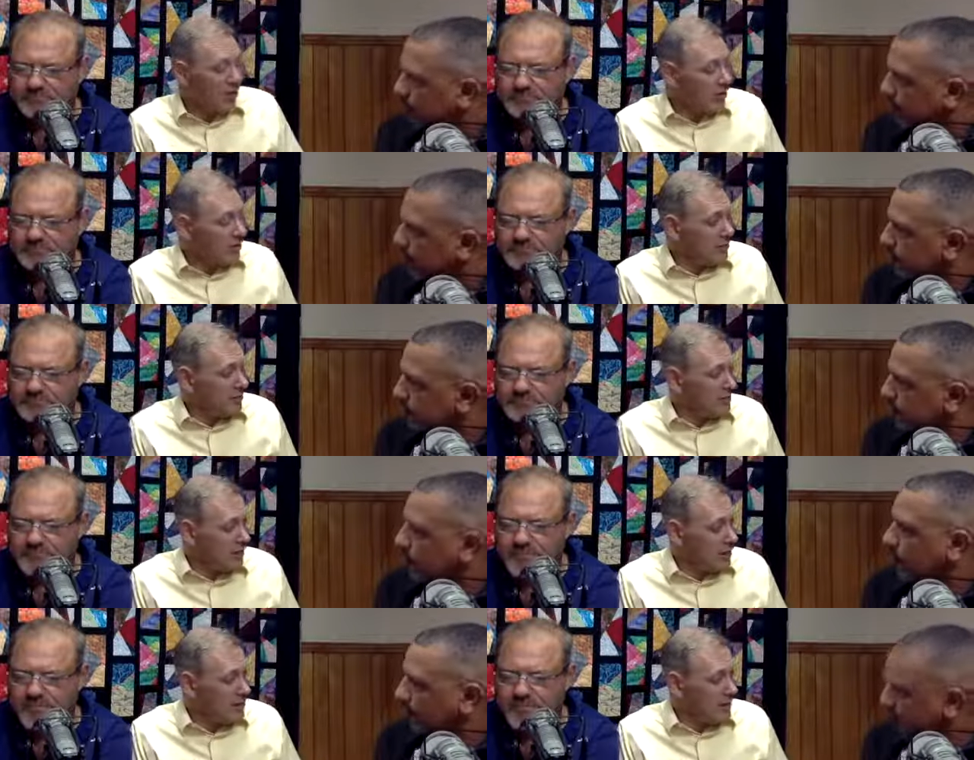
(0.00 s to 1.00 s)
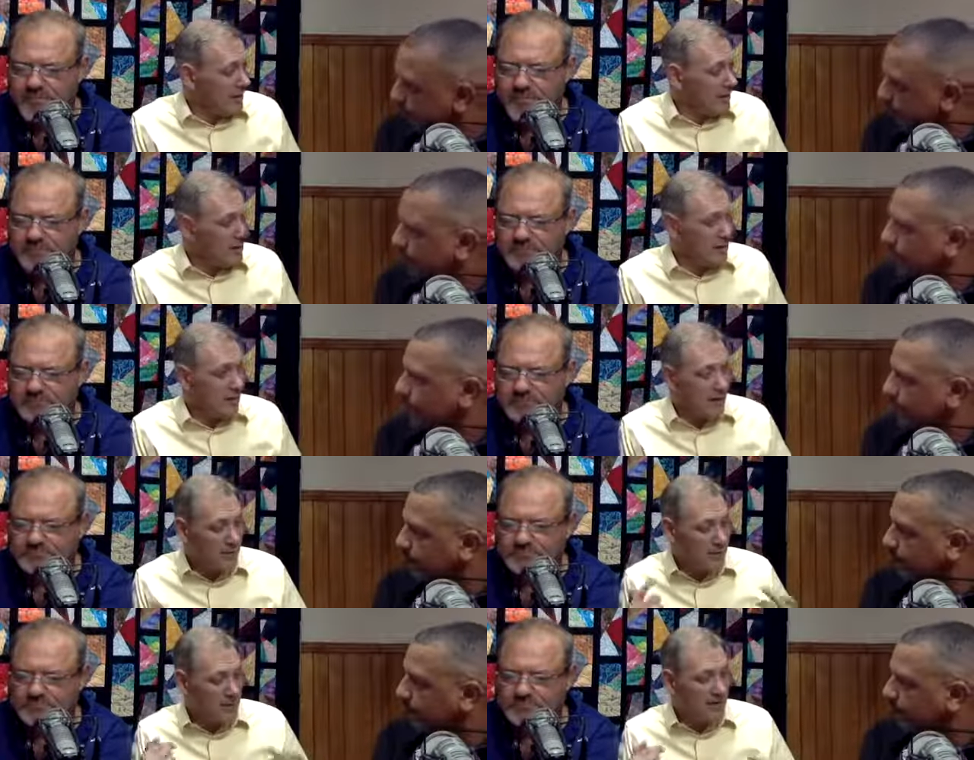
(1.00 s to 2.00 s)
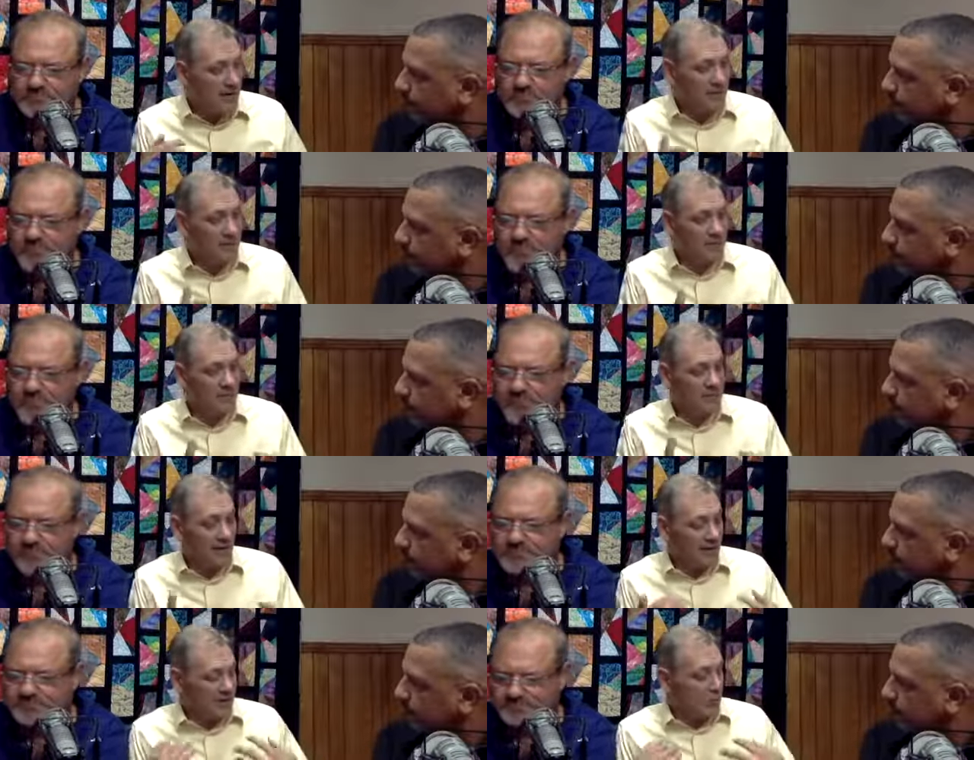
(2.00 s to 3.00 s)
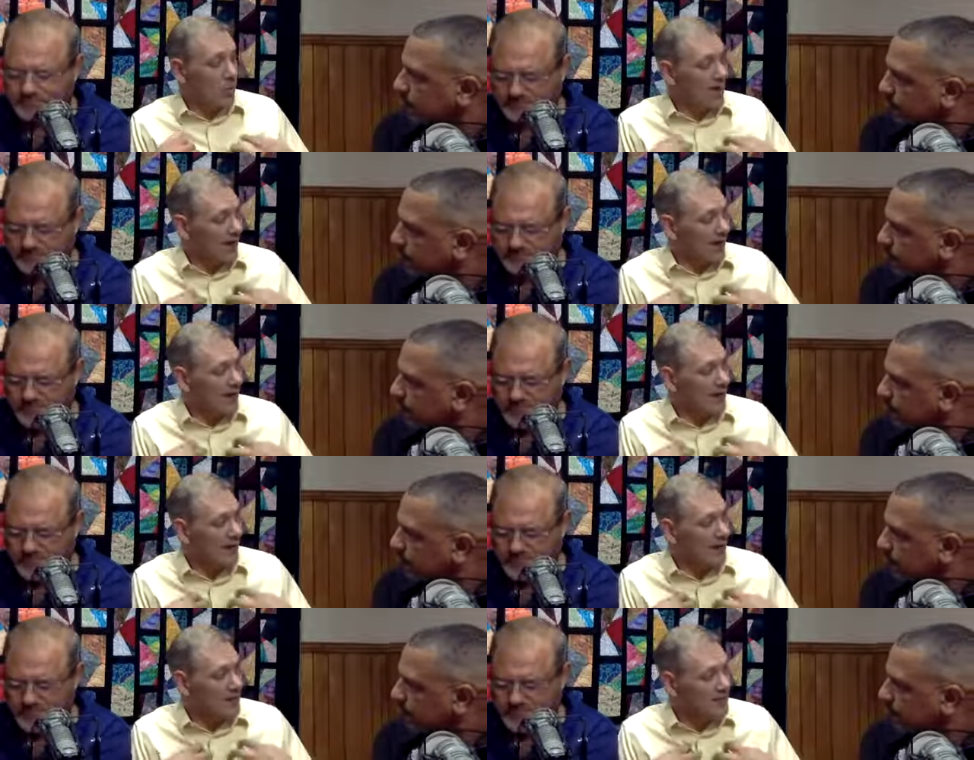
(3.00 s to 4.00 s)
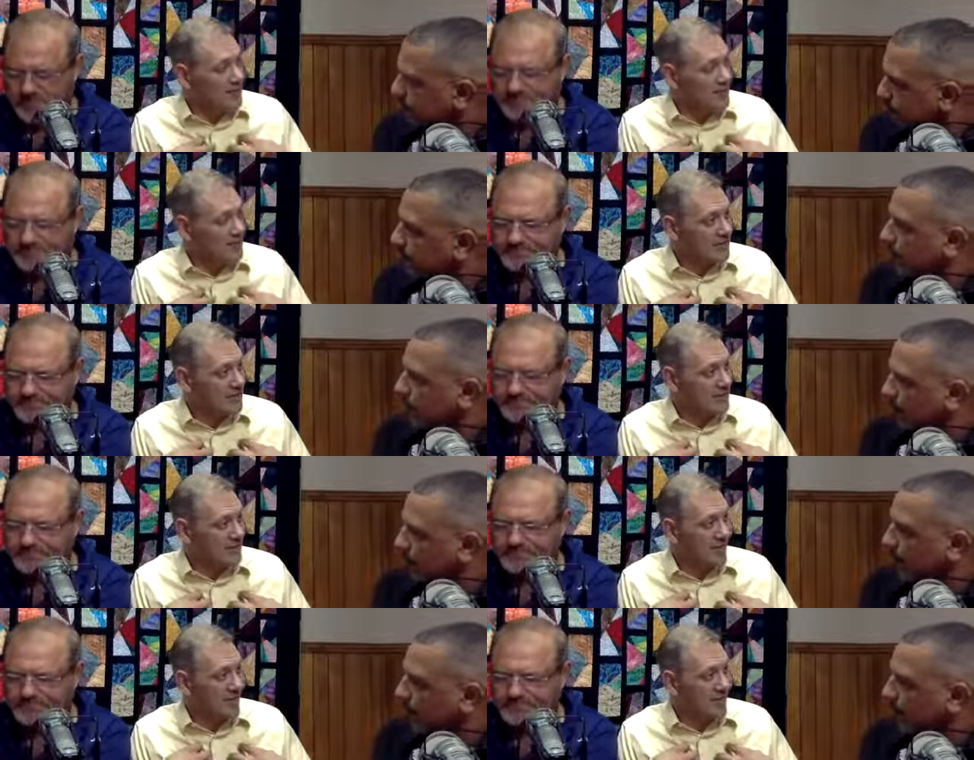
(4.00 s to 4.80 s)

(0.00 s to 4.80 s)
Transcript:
Speaker 1: all, but some. And I'm thinking, well, as a white guy, if I would use that term,